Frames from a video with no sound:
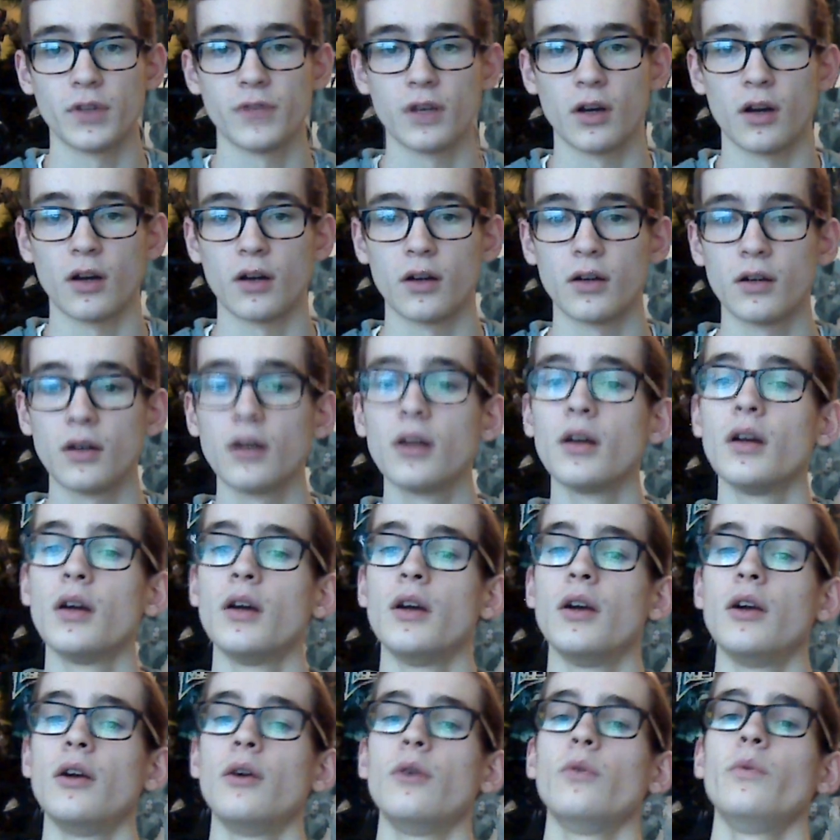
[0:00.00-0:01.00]
We used
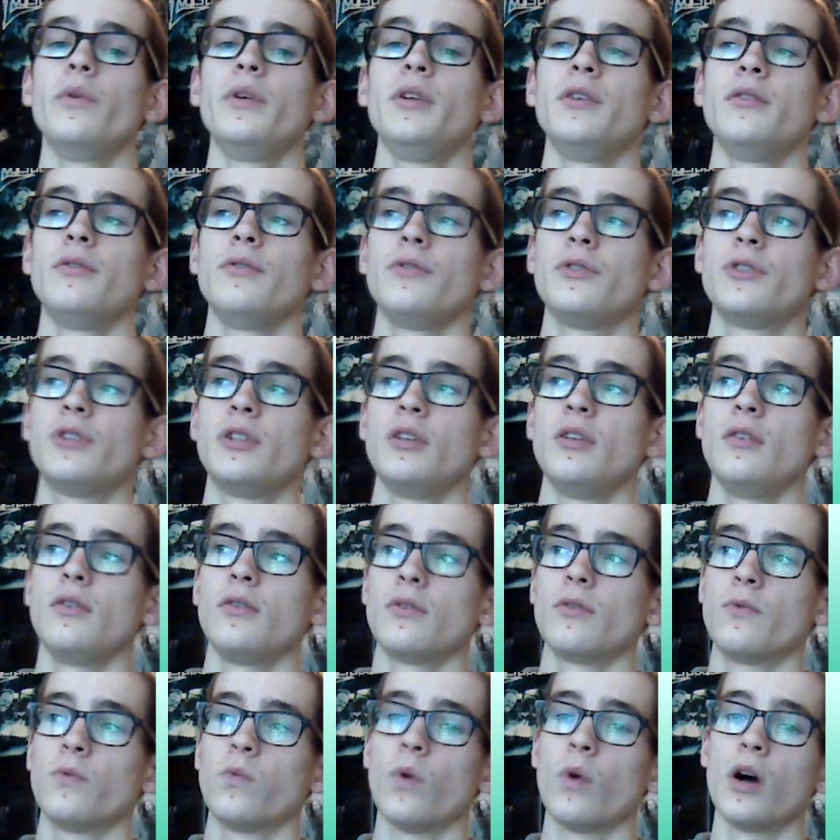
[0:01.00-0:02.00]
either one
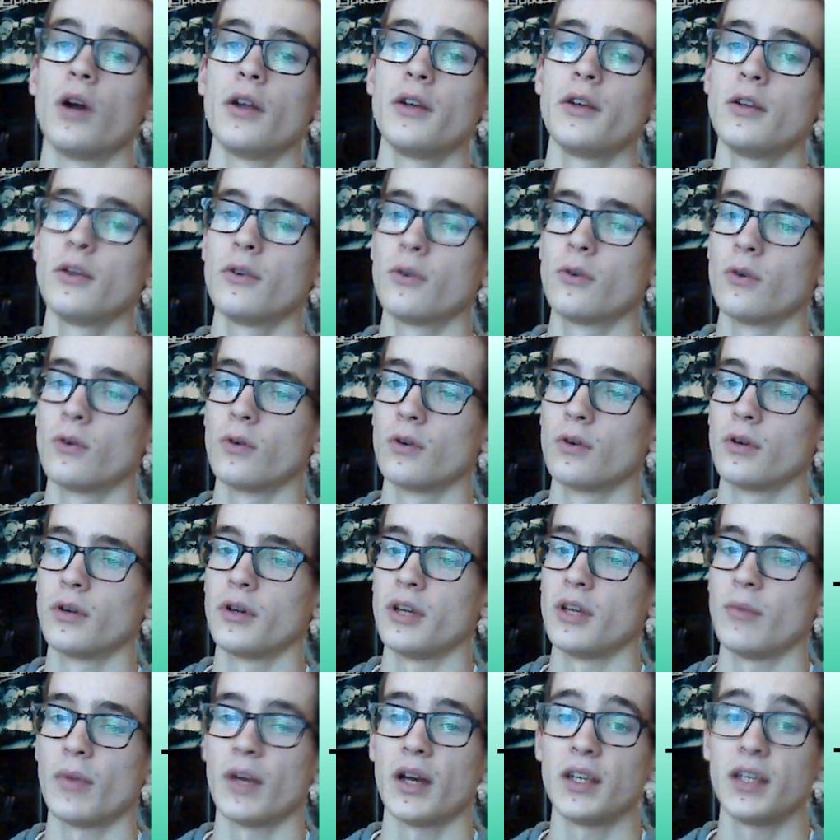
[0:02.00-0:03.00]
or, in my case,
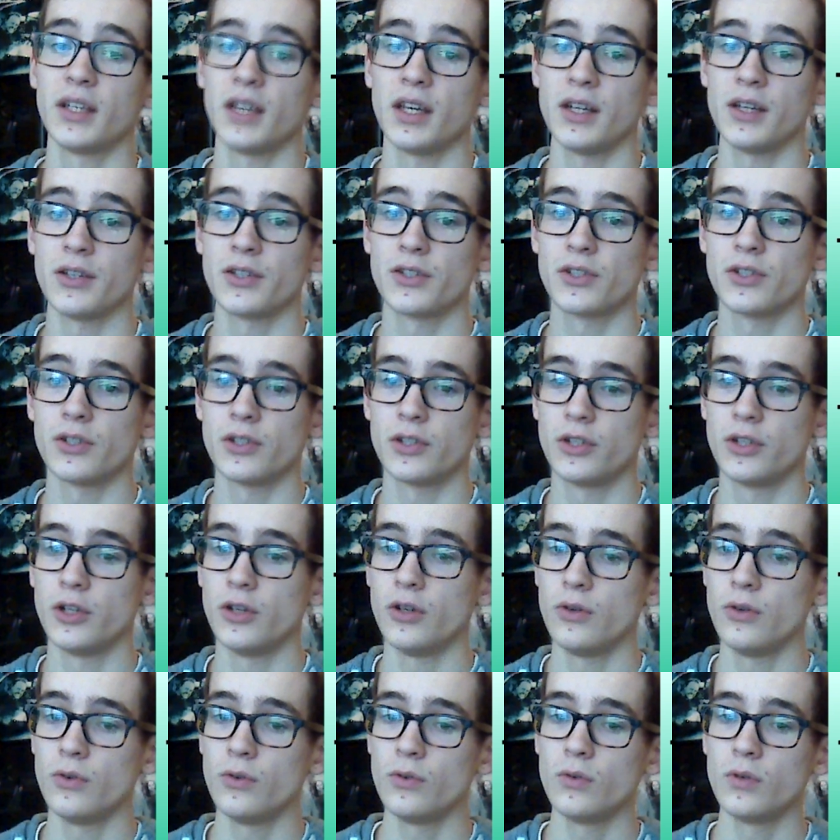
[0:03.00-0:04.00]
two
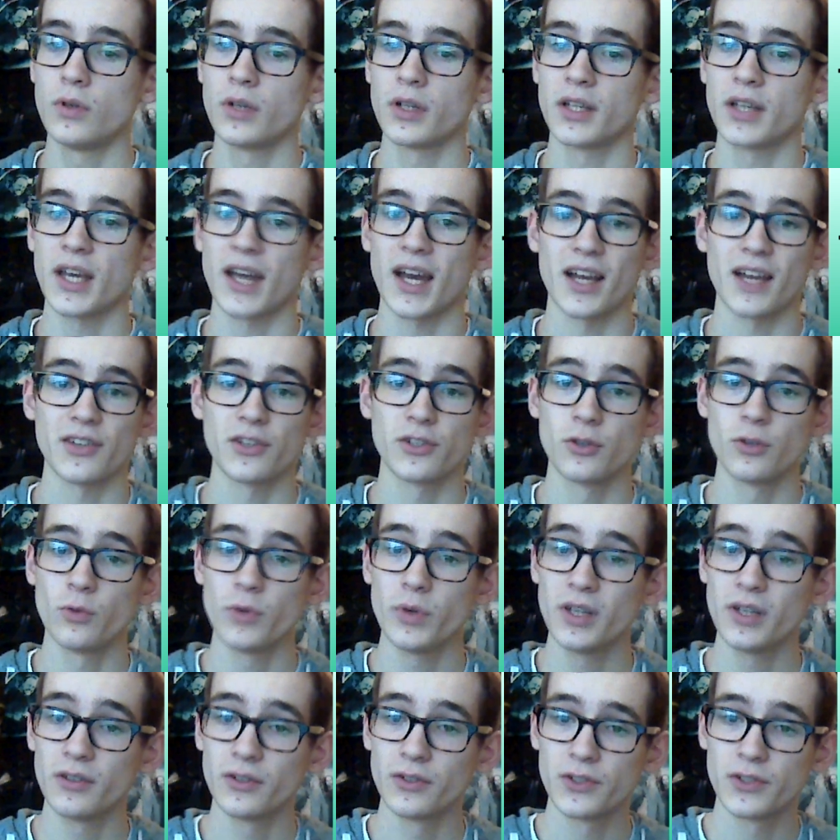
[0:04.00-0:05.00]
caster wheels
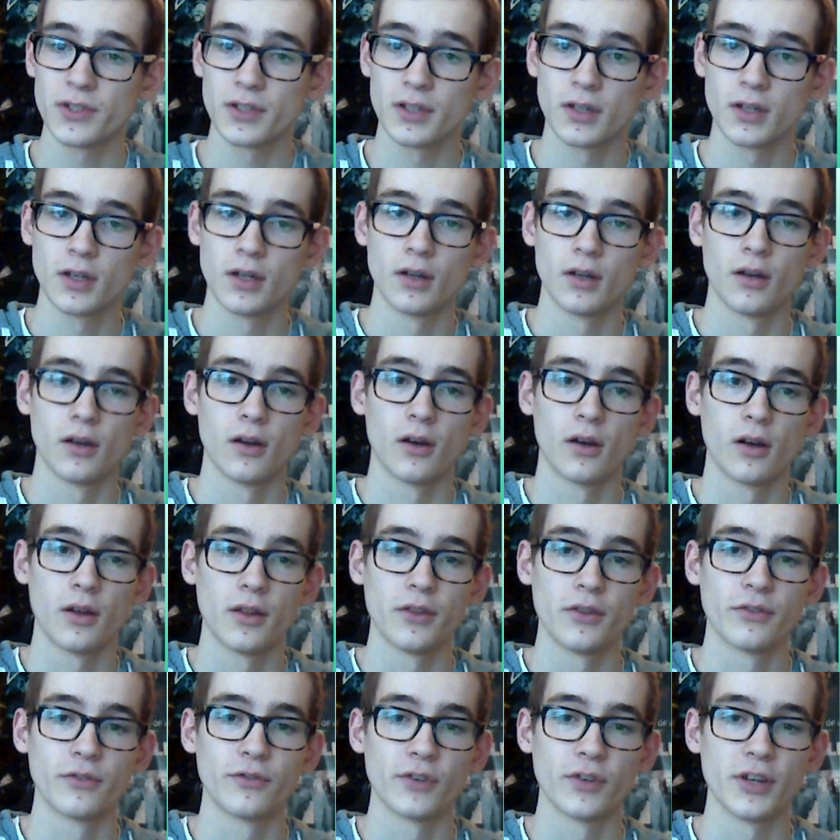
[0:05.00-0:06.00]
on the front of the
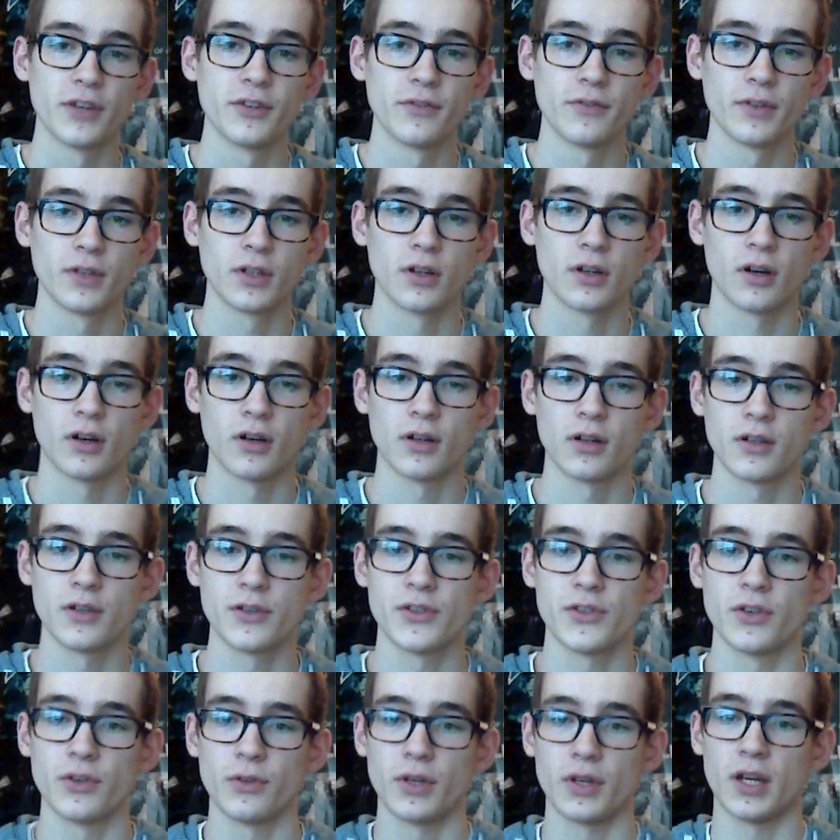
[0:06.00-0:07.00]
car so that it would
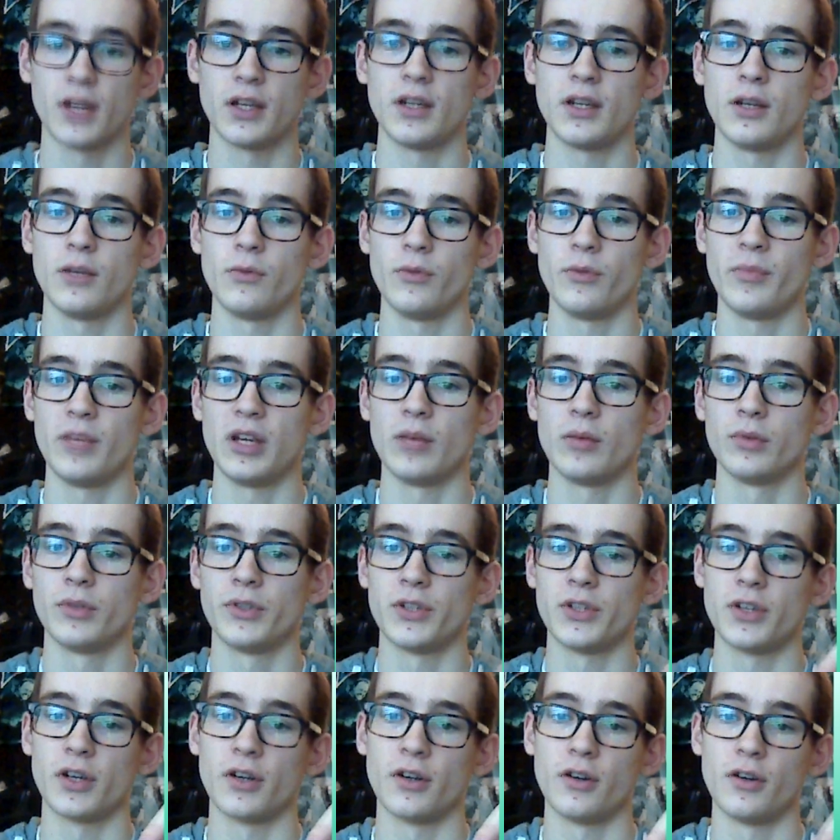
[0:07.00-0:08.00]
be able to turn
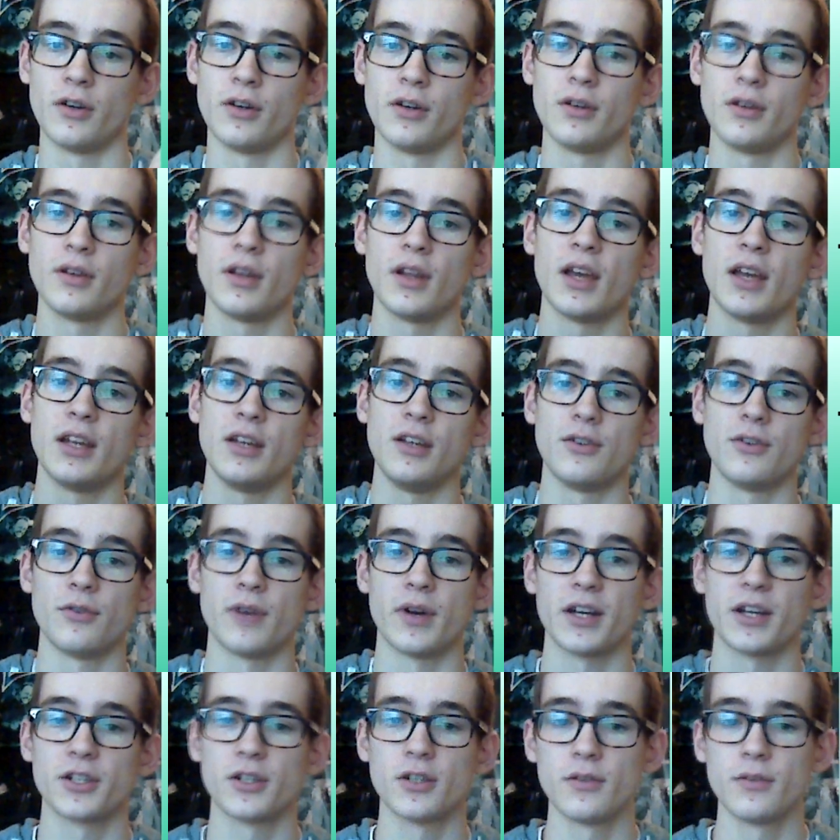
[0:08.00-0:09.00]
any direction.
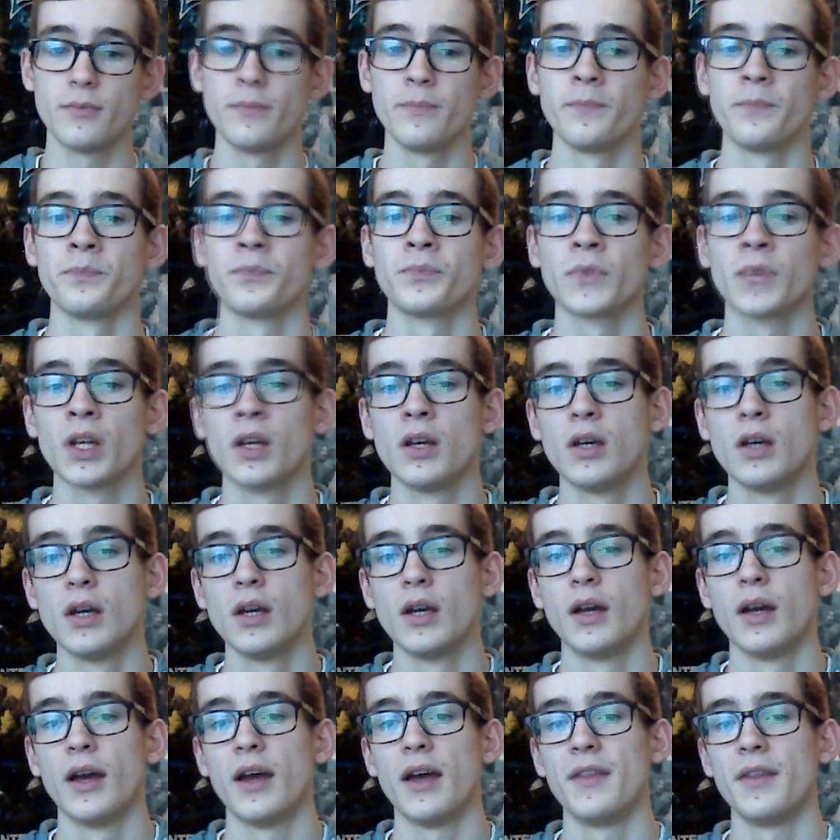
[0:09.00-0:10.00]
And then we
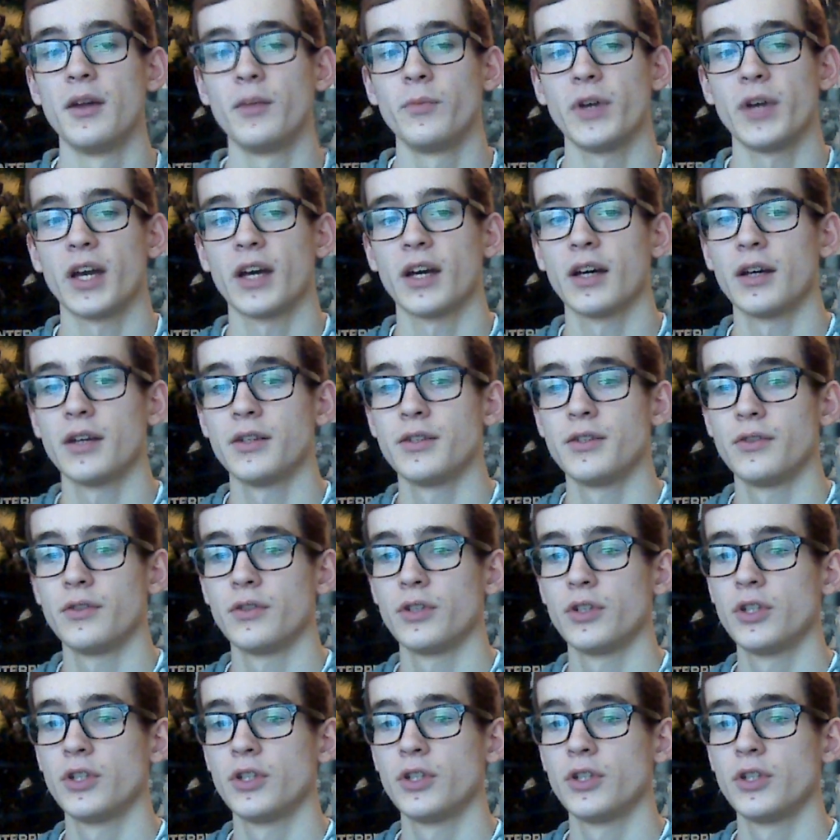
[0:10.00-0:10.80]
had the two